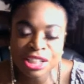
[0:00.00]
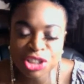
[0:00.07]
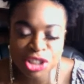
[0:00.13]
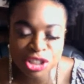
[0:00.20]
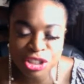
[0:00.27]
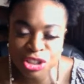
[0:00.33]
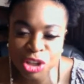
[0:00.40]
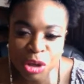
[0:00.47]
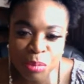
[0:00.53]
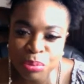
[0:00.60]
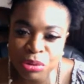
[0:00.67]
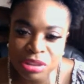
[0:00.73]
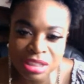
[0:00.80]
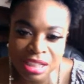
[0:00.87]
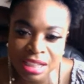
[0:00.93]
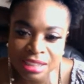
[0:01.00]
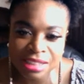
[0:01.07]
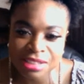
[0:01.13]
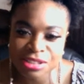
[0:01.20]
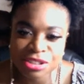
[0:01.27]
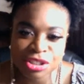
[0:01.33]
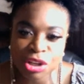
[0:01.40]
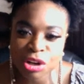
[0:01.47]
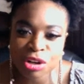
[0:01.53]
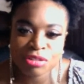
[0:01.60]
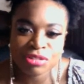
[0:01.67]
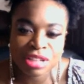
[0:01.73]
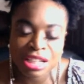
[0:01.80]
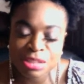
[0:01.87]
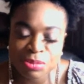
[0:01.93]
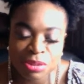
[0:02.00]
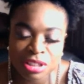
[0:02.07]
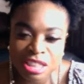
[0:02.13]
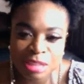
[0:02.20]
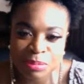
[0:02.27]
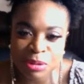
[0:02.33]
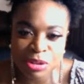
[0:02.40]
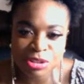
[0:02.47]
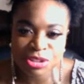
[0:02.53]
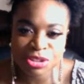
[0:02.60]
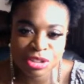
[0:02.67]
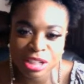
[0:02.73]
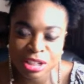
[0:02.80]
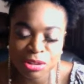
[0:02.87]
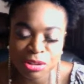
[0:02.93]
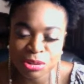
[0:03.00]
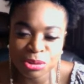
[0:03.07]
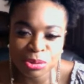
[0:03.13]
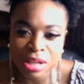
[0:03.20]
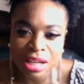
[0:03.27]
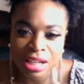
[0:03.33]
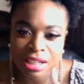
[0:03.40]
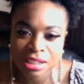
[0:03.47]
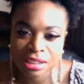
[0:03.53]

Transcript: They just don't protect and serve. That's what they're supposed to do. They don't do that.